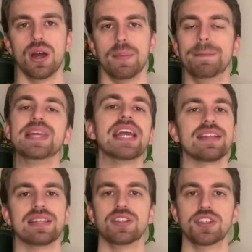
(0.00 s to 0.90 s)
be
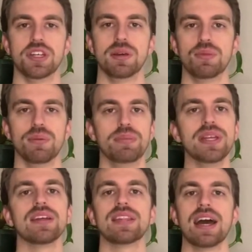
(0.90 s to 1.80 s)
at the gym or be
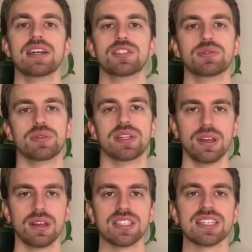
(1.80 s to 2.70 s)
at the ice rink,
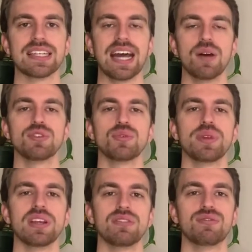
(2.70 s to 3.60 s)
because it can help to
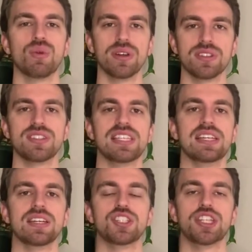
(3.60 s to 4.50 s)
reinforce the
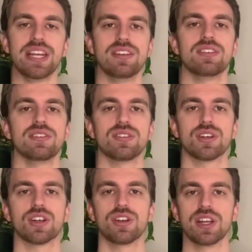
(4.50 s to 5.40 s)
changes
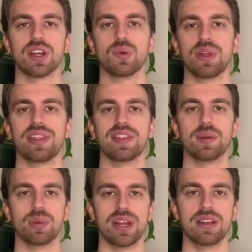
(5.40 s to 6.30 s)
occurring within the
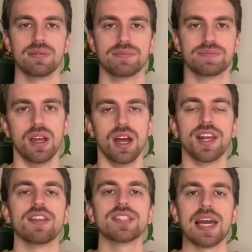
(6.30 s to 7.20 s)
brain.
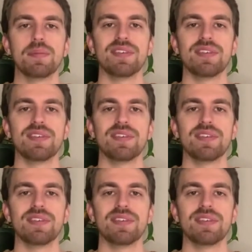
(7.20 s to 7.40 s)
Another type of